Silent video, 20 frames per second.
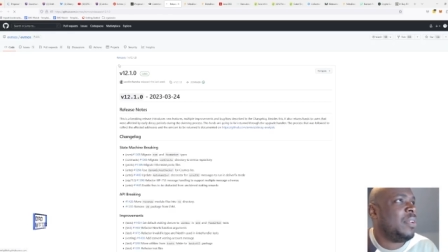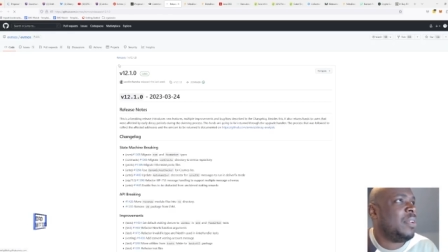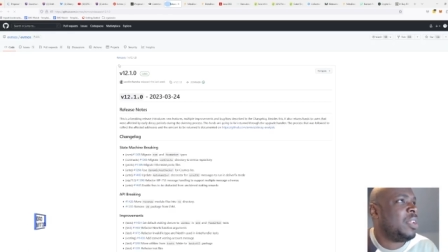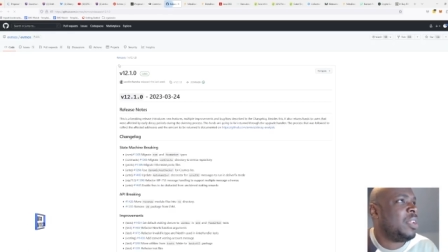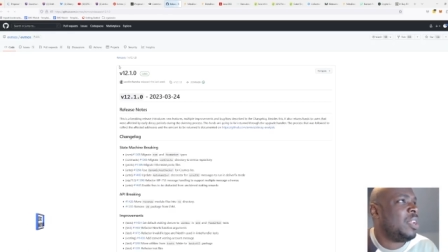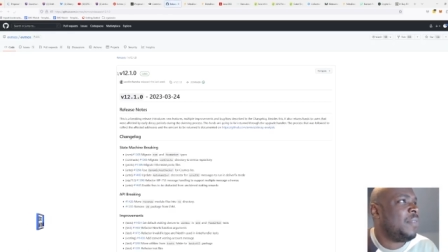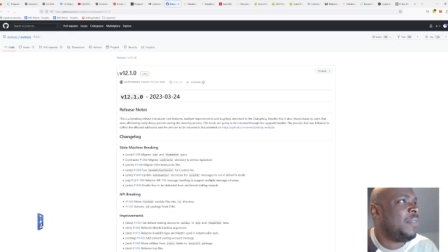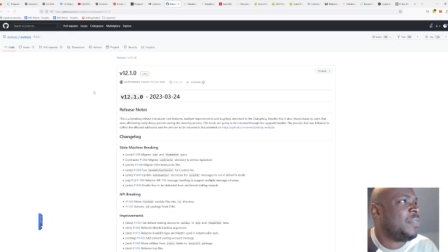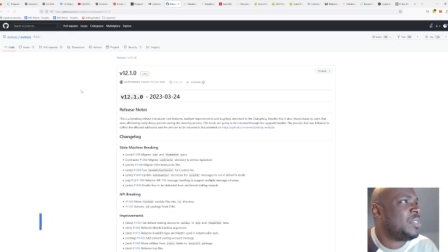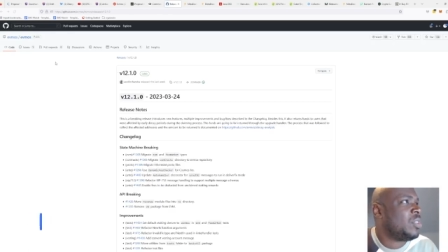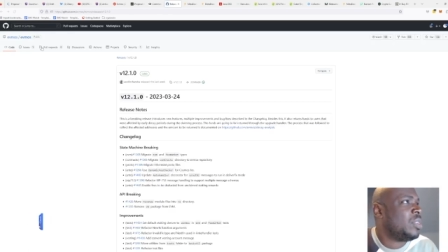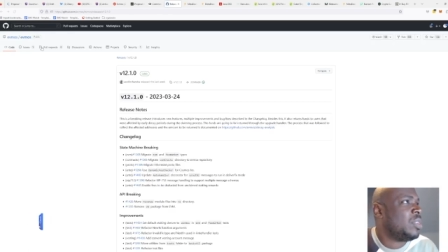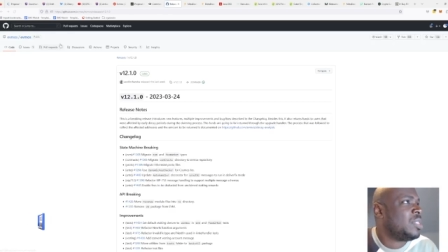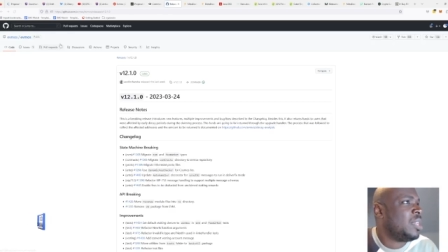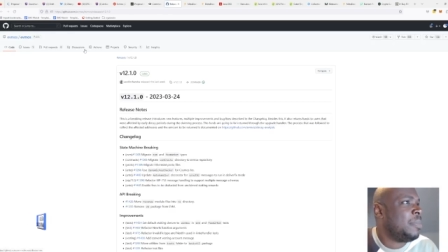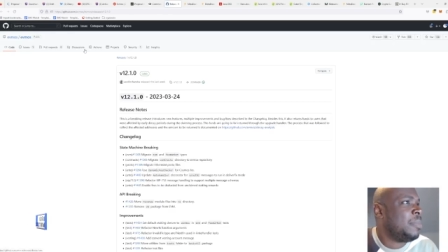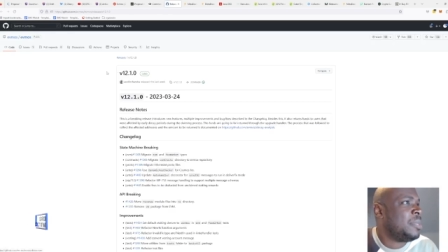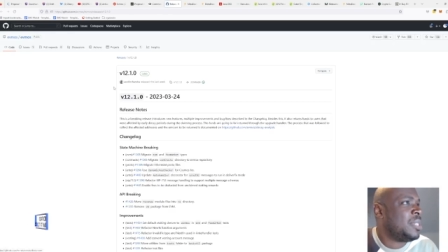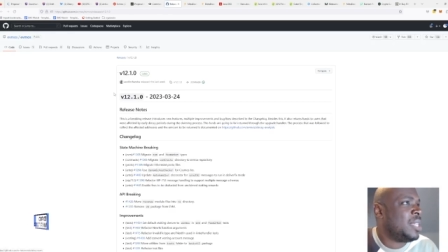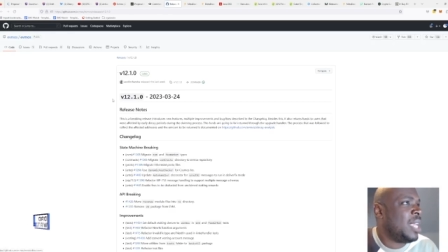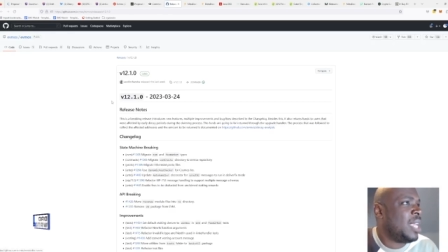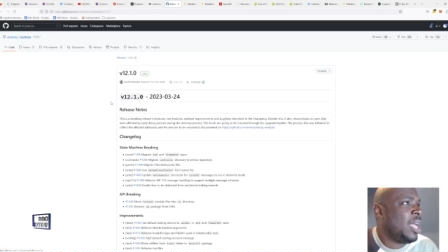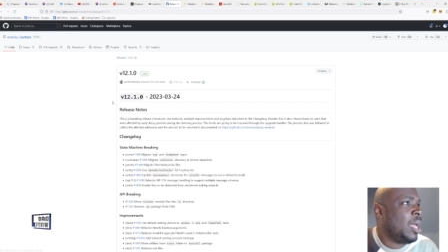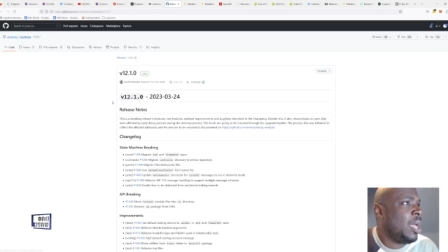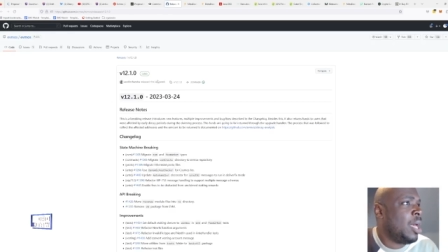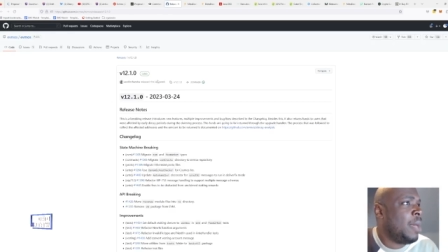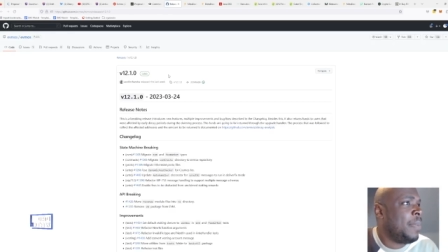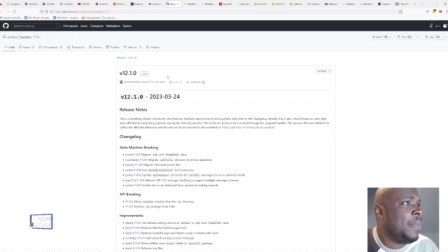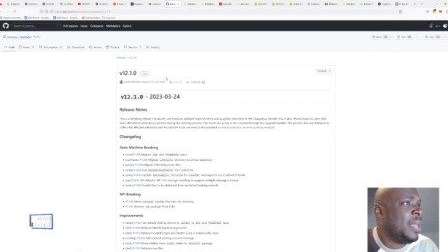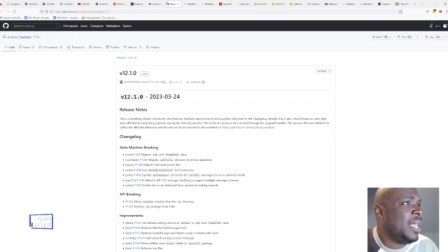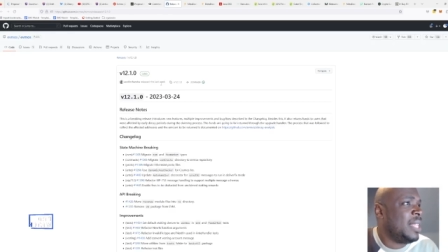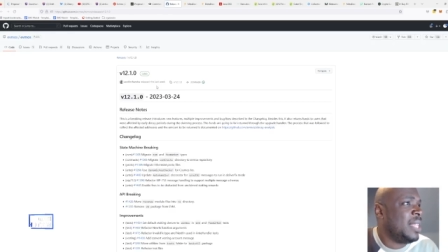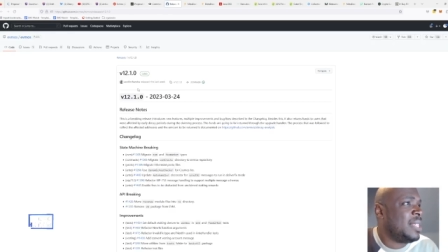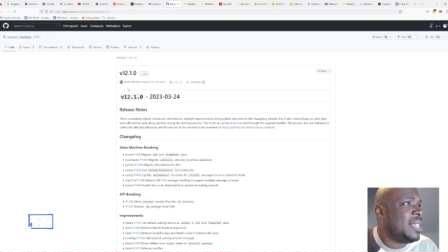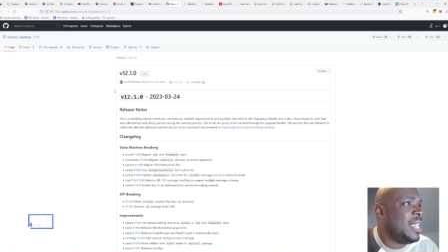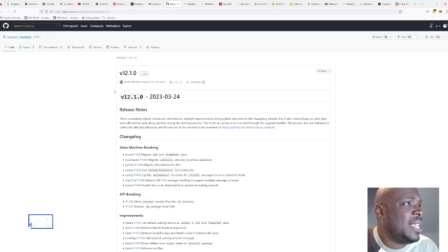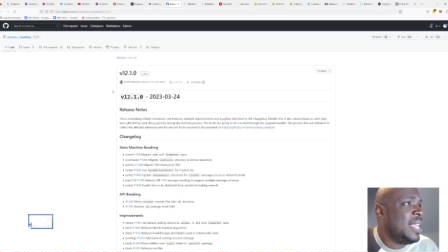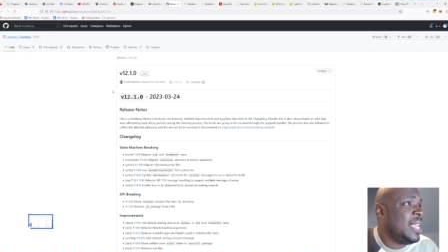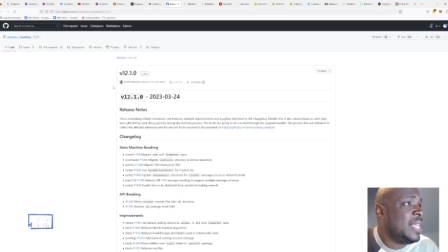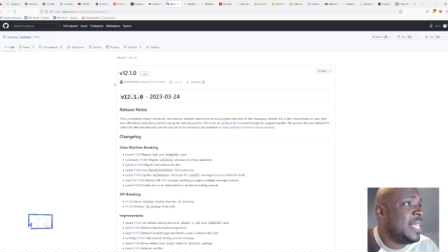I don't know if it's going to take me to GitHub. It
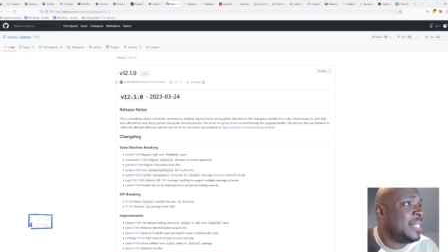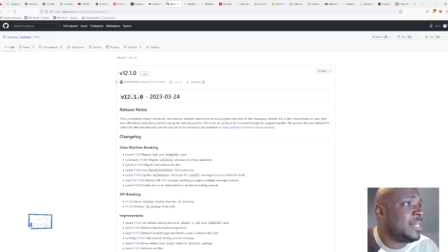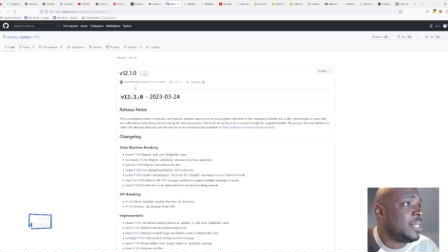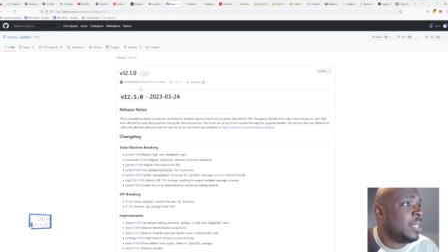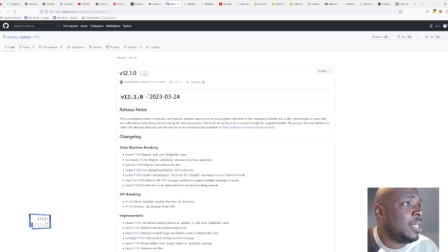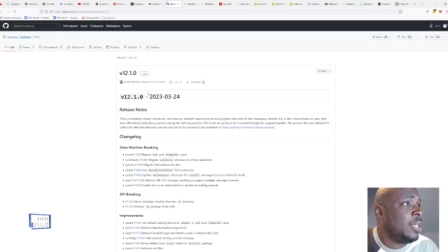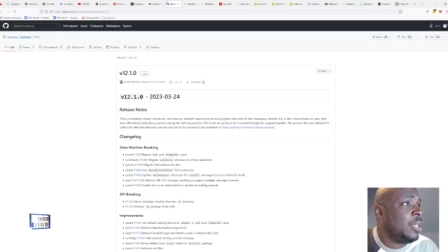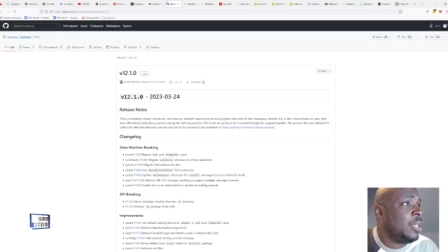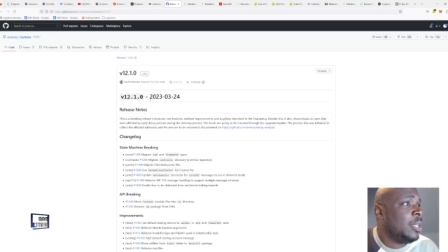is.